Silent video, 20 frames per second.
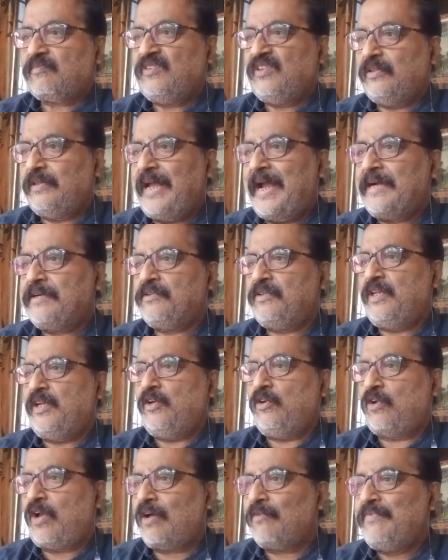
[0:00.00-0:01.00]
that the
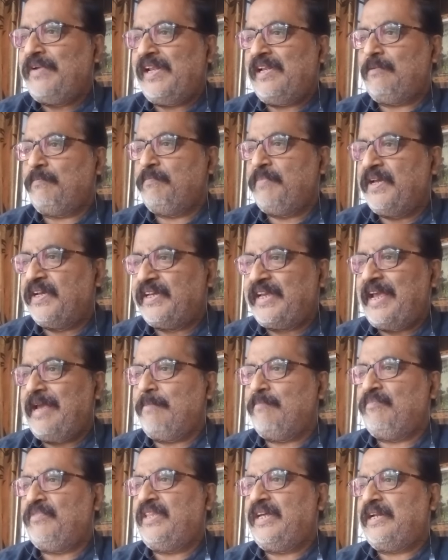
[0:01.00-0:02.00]
novel
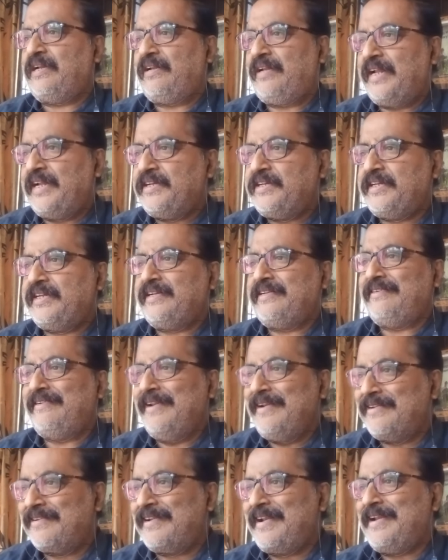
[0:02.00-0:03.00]
became the leading
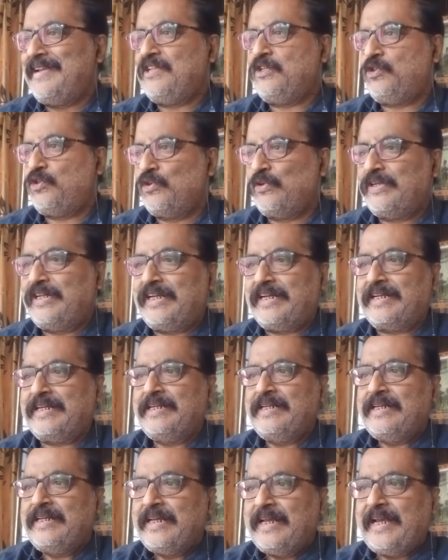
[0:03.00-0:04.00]
literary genre
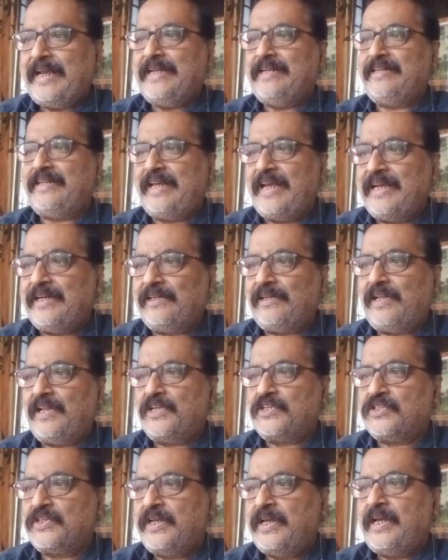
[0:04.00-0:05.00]
in
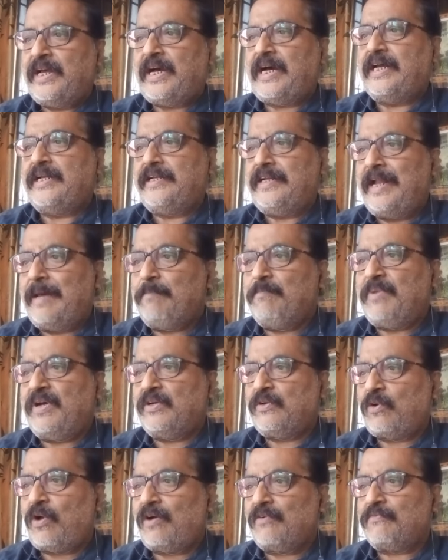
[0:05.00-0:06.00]
English. A
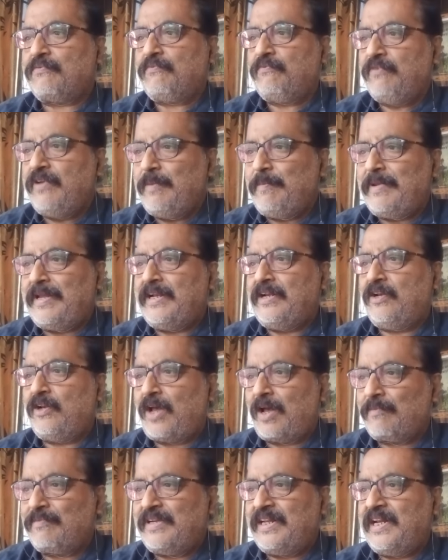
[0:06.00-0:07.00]
number of women
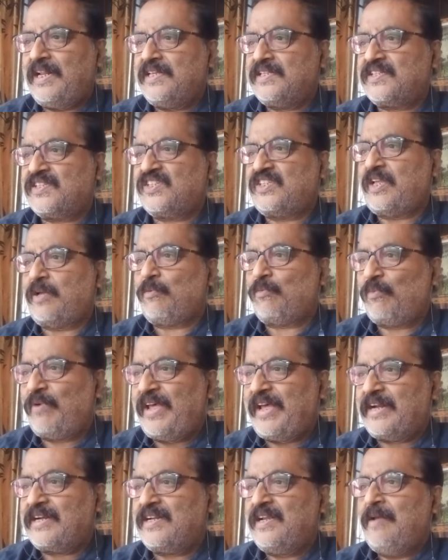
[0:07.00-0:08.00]
novelists
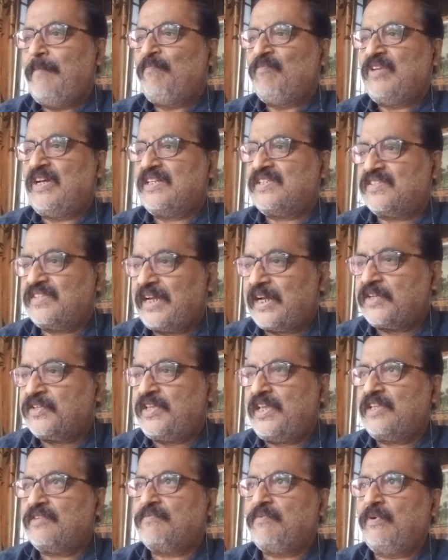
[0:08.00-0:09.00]
were
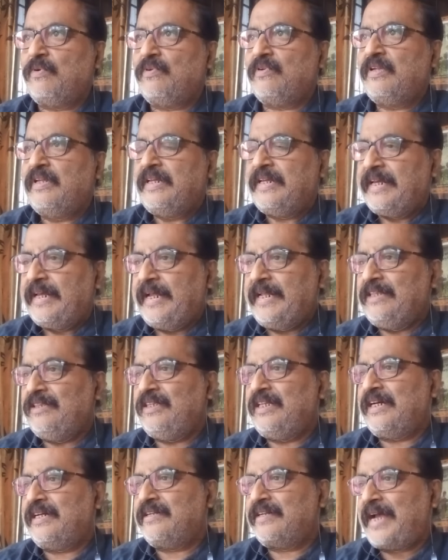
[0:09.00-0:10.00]
successful in
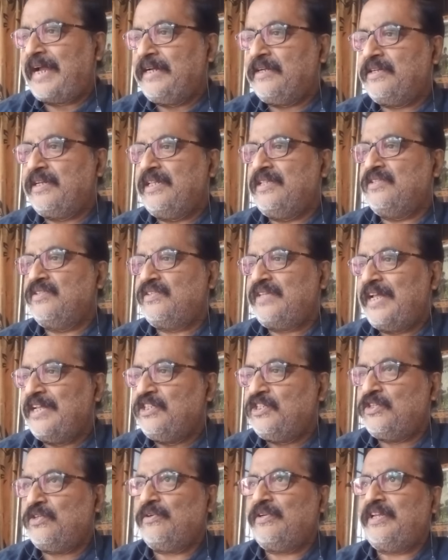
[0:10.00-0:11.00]
the 19th
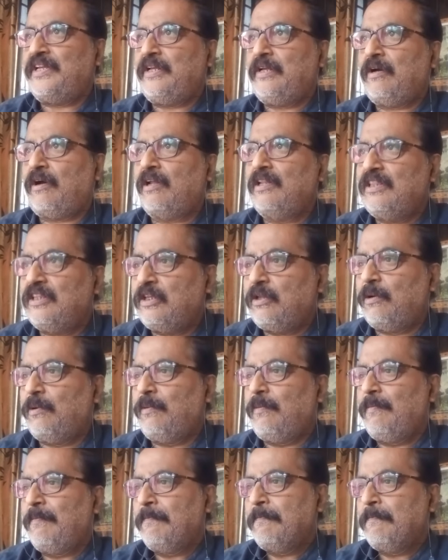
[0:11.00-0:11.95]
century, although